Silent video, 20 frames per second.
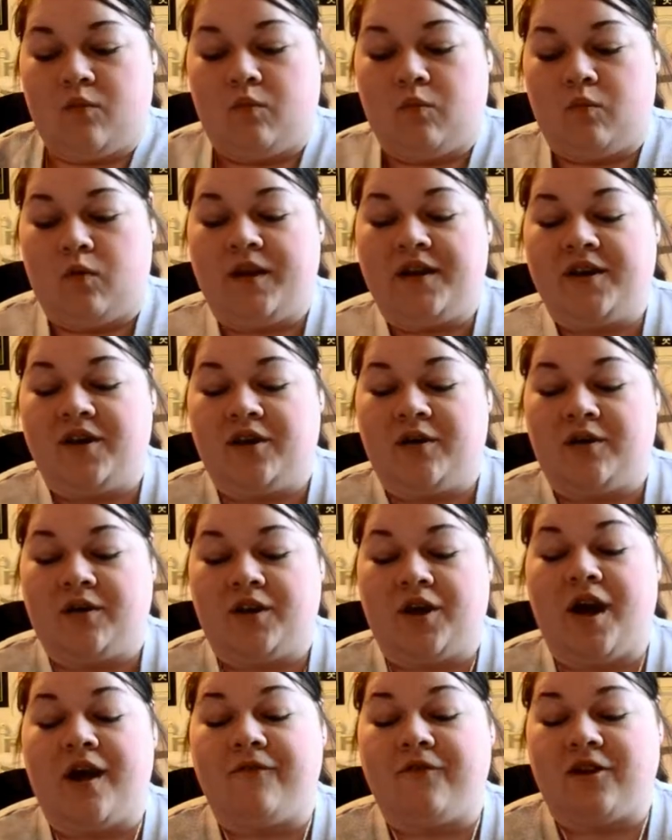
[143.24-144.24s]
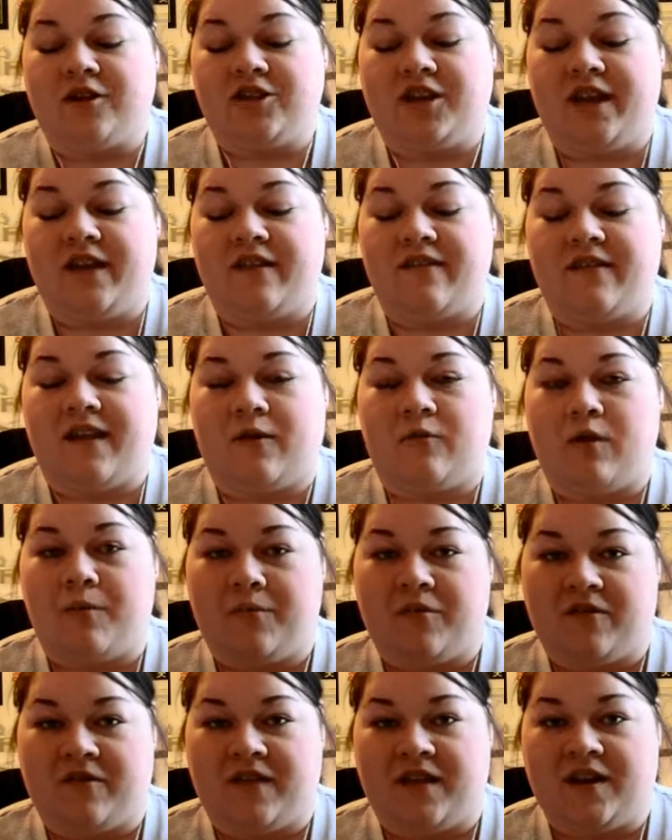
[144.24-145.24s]
what your coverage is, like what
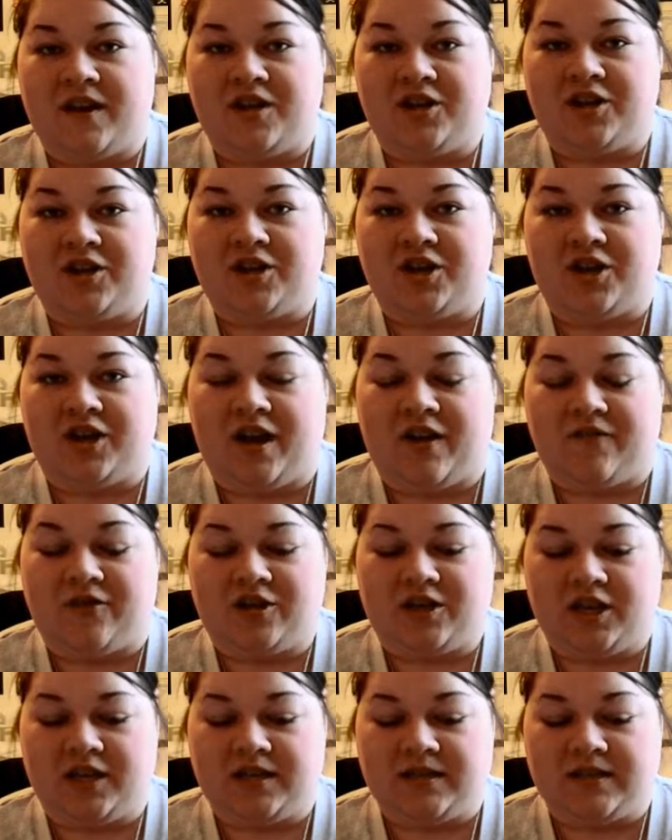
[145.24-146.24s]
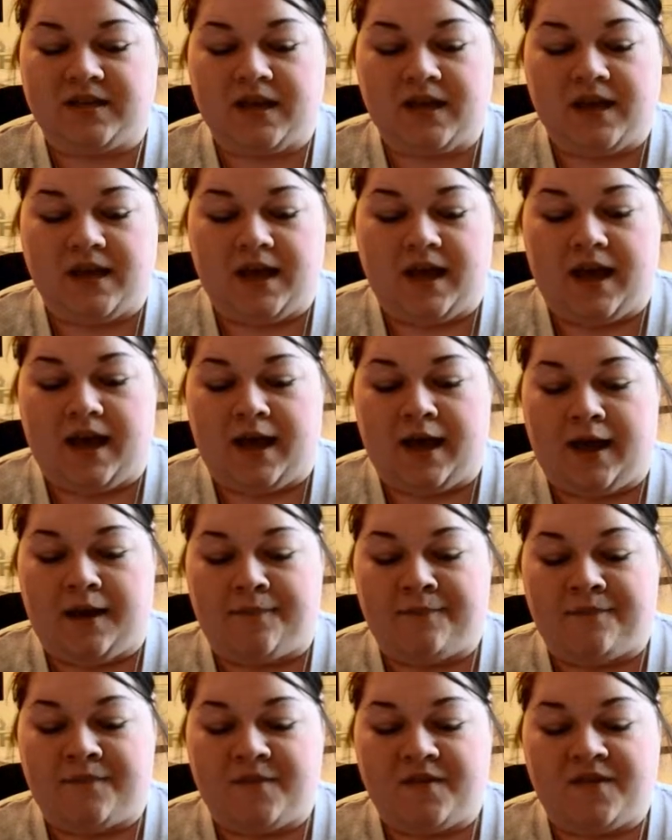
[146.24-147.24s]
percentage your coverage is.
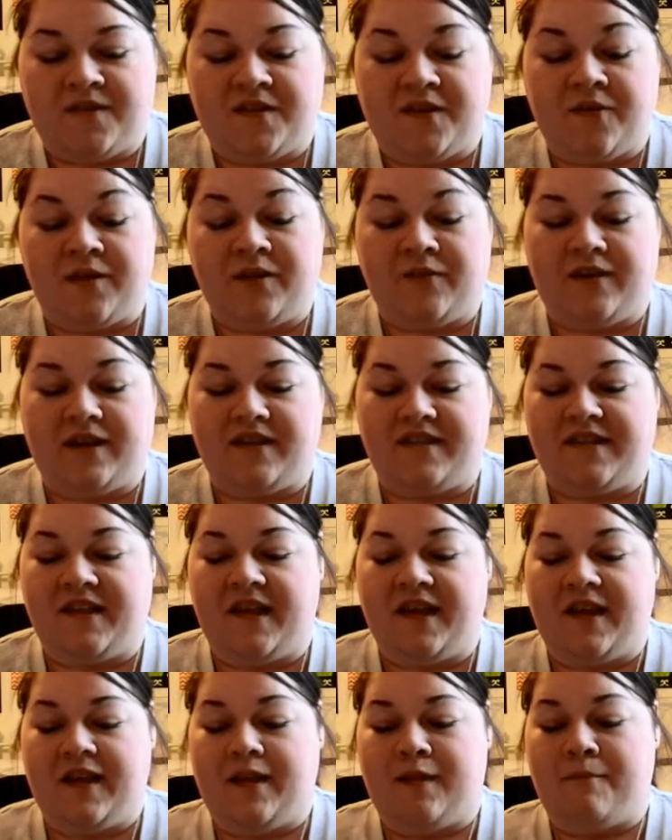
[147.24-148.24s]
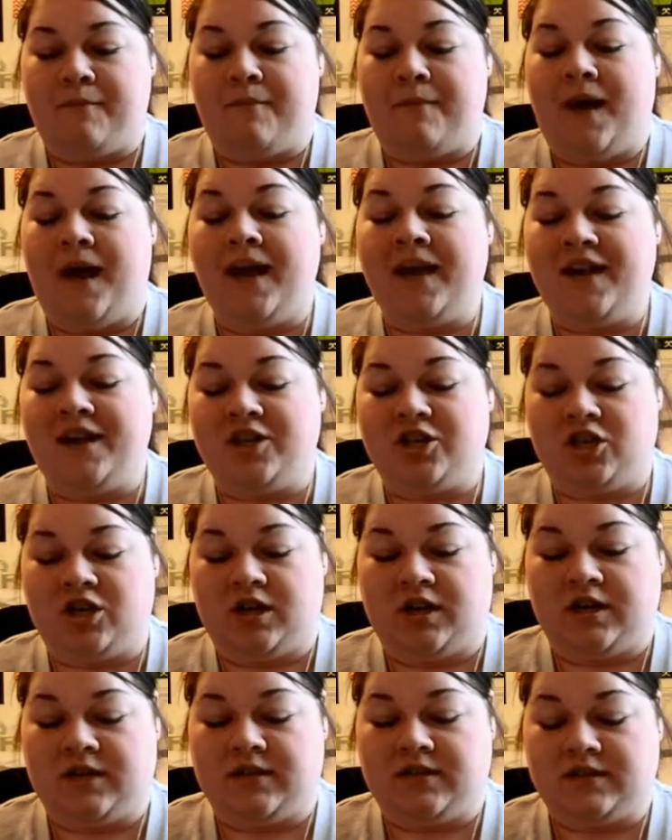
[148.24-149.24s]
So anyways, my
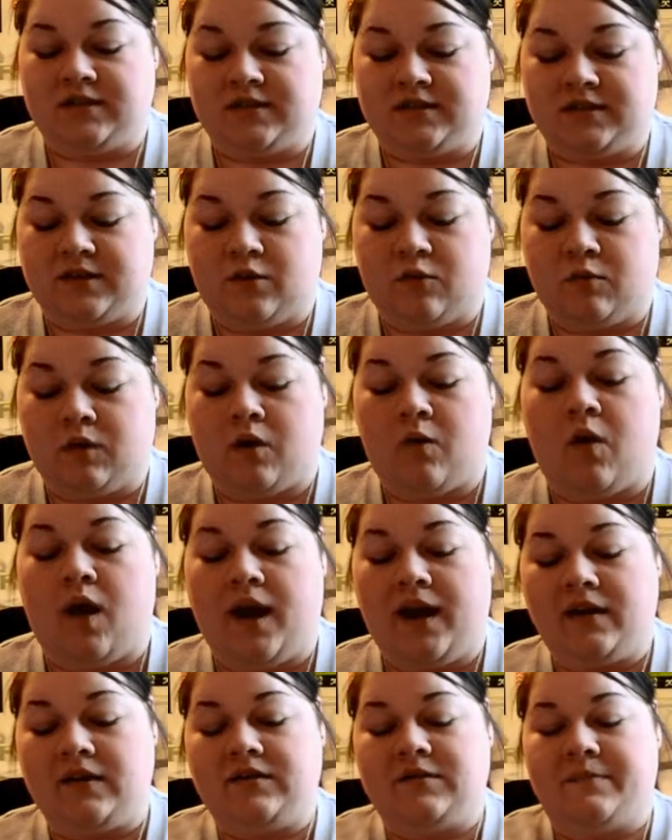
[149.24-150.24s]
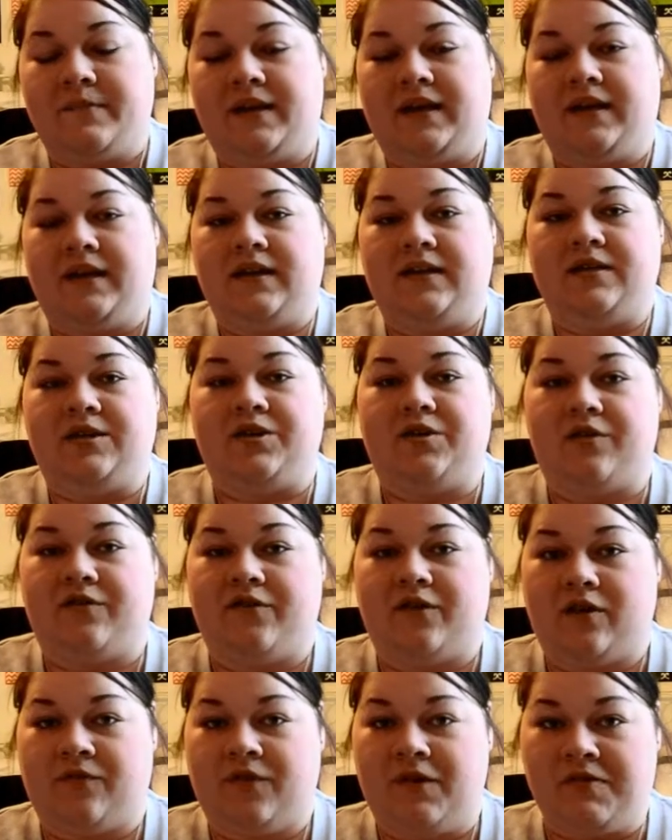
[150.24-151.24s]
insurance requires me to do a
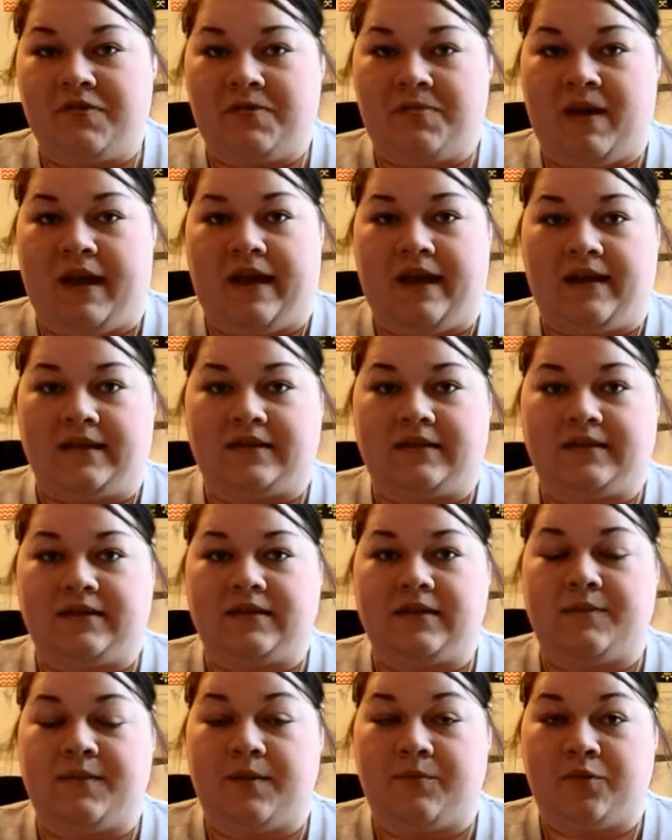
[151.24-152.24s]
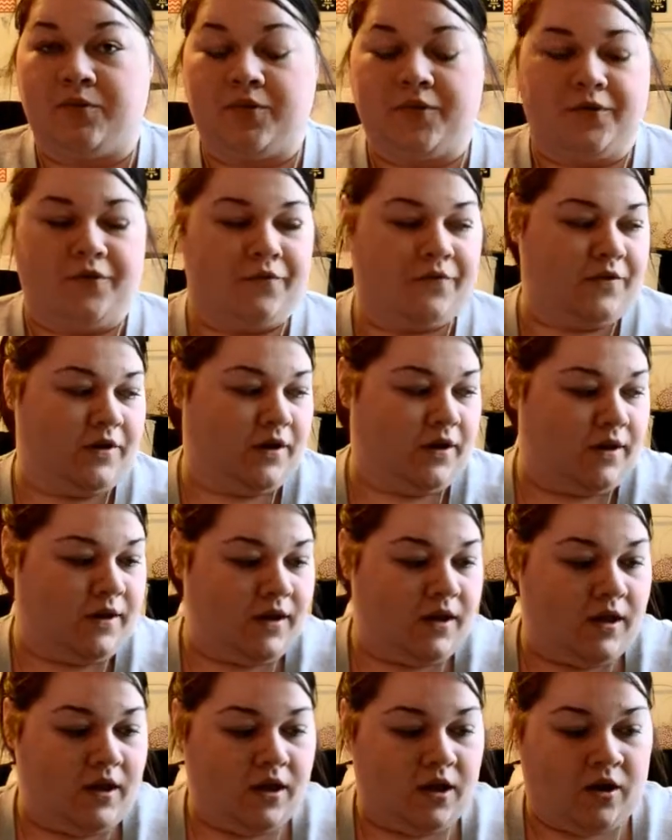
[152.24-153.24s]
few different things to be approved.
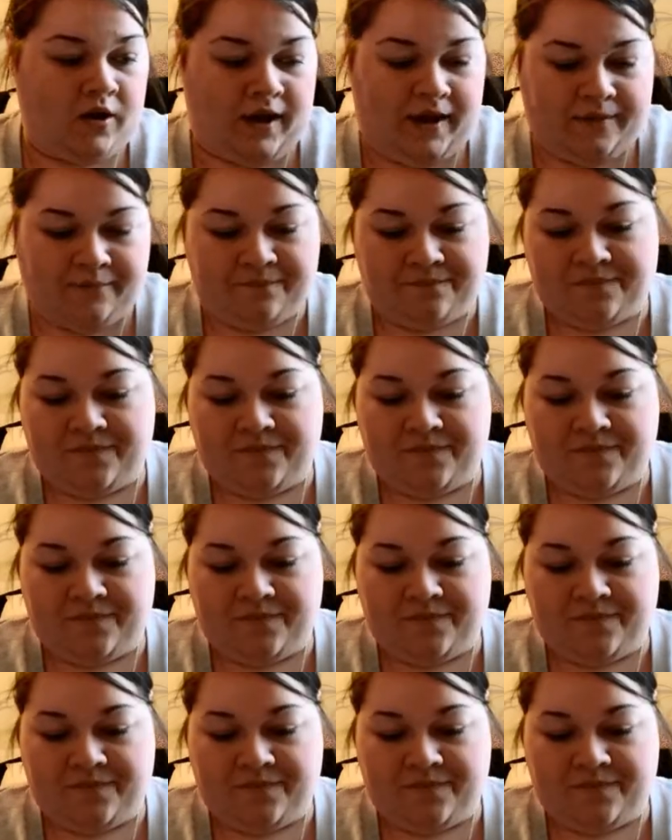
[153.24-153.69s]
Okay.